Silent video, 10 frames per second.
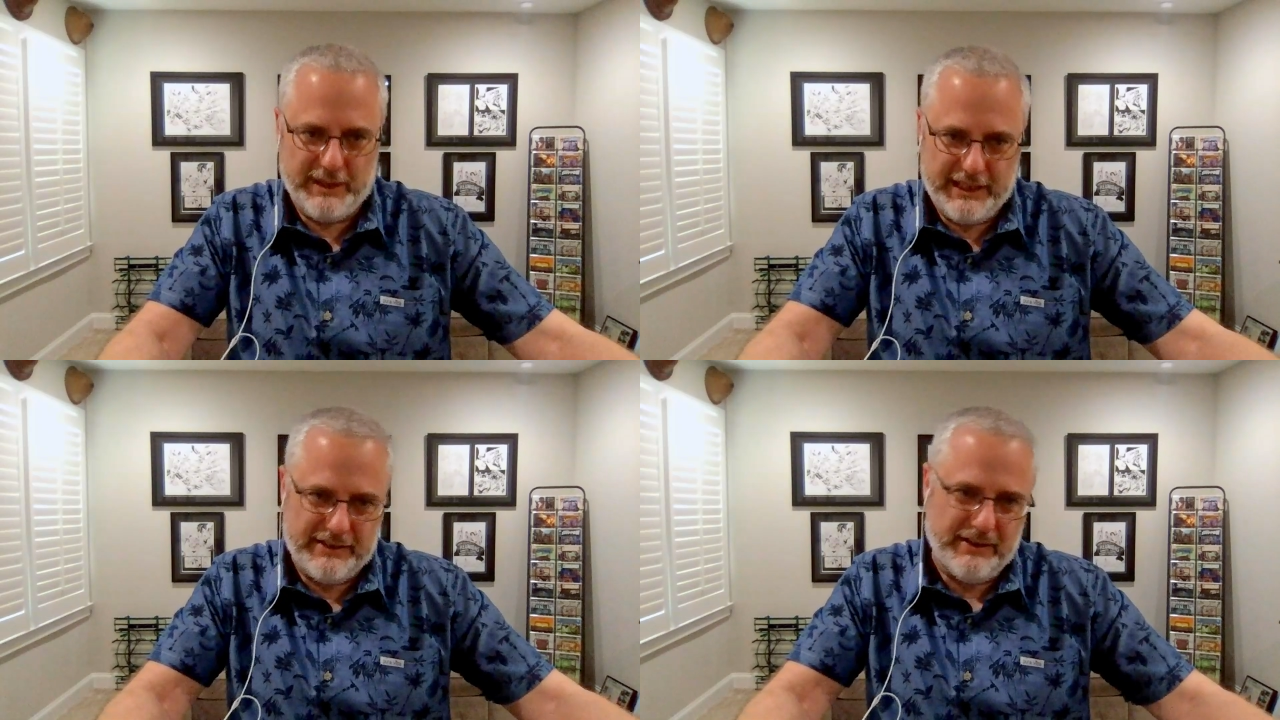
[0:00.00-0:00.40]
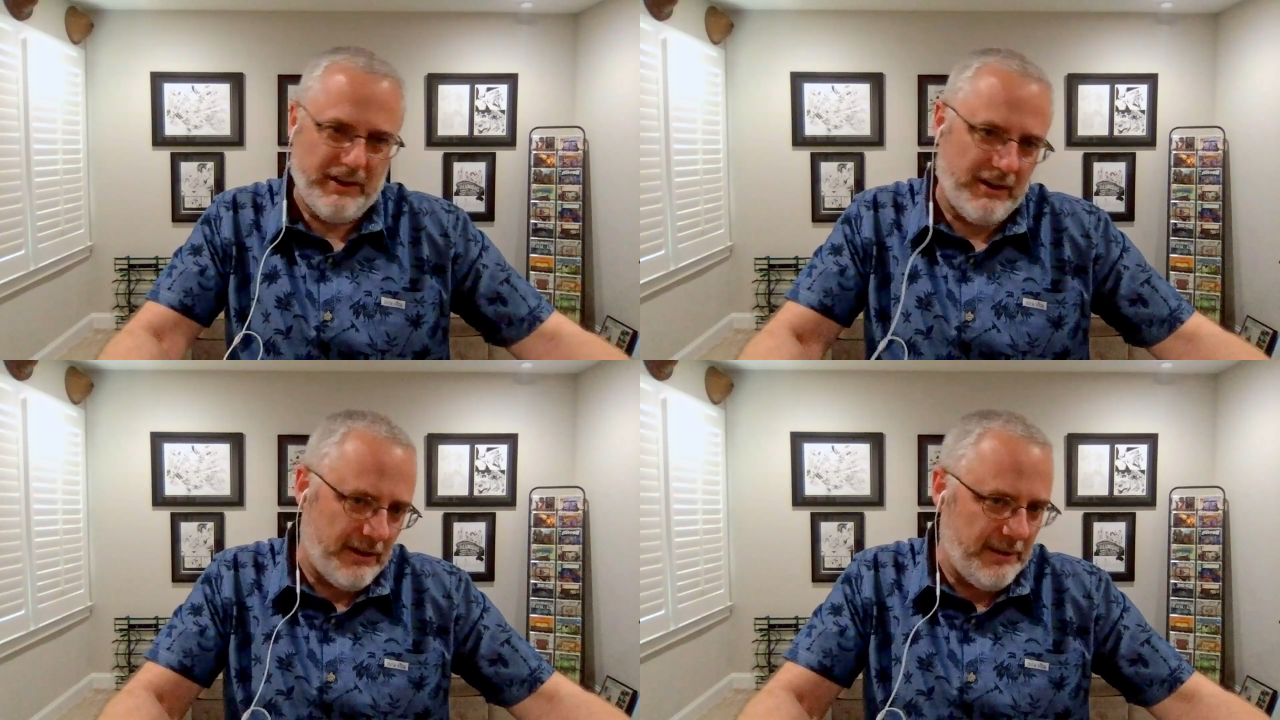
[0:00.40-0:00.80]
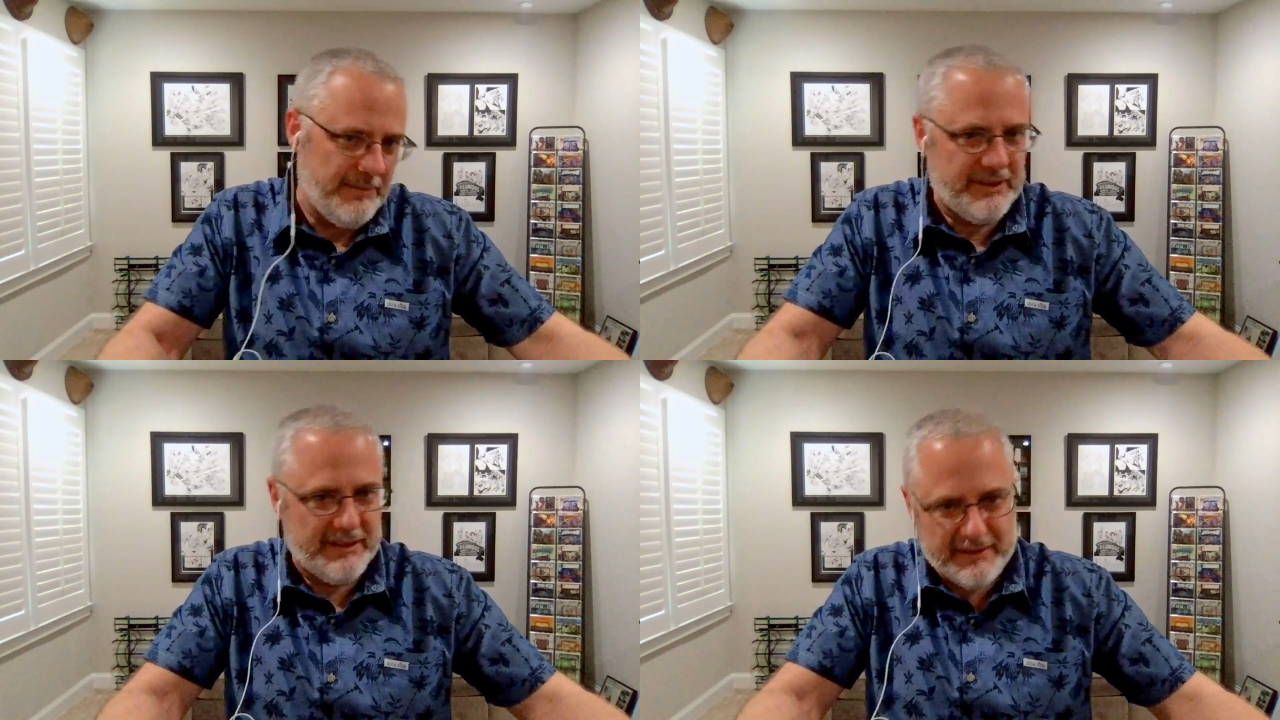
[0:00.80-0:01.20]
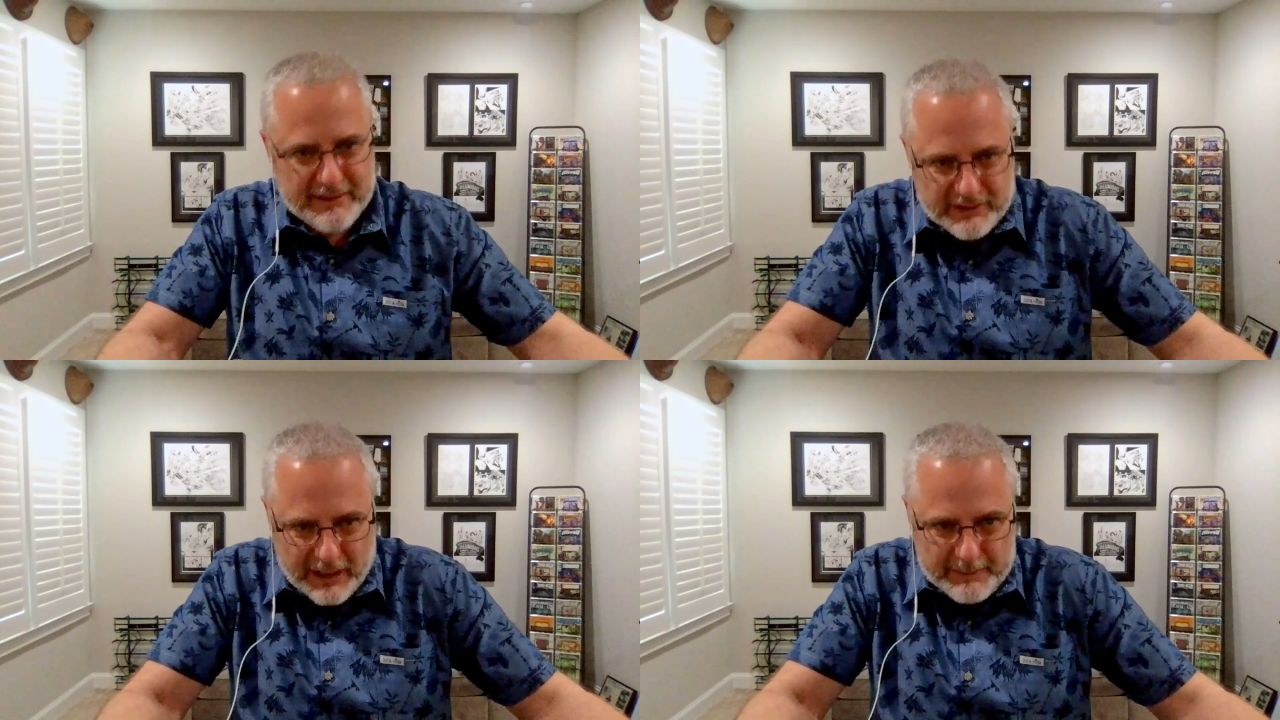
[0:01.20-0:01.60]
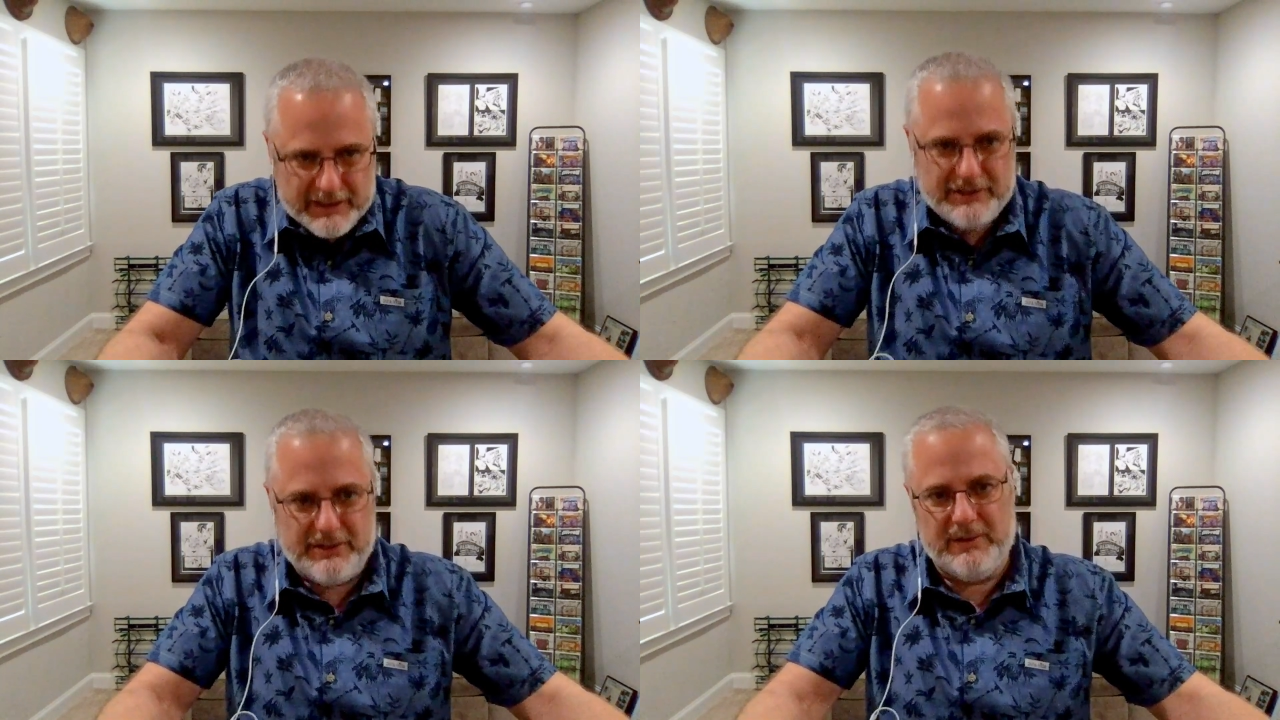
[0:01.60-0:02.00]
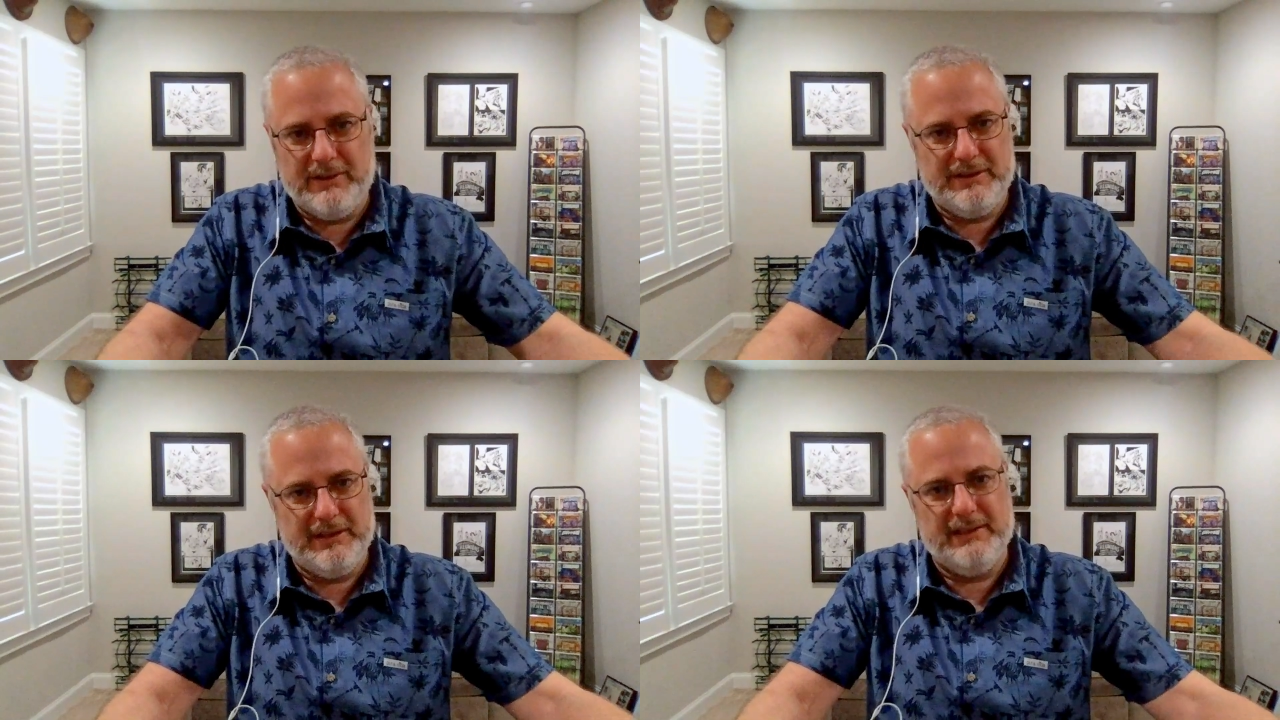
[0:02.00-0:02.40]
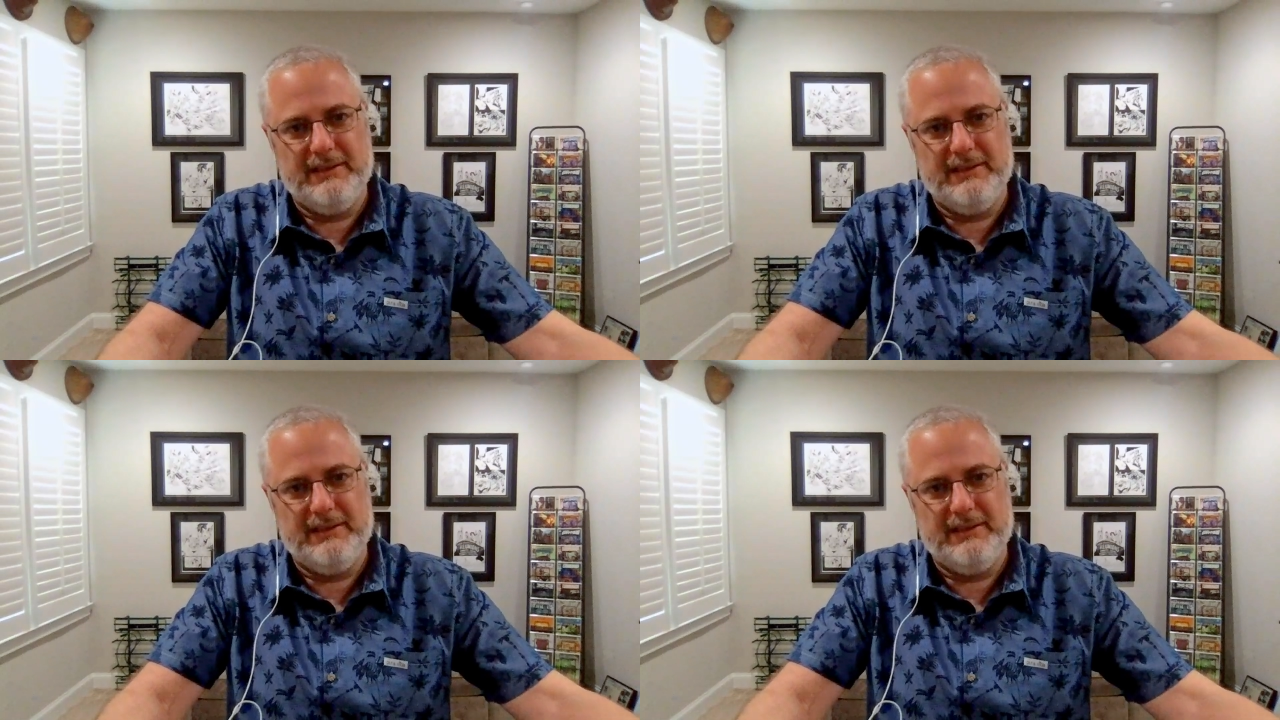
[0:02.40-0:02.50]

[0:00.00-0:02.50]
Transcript: bit, his arms, kind of dropping his shoulders in.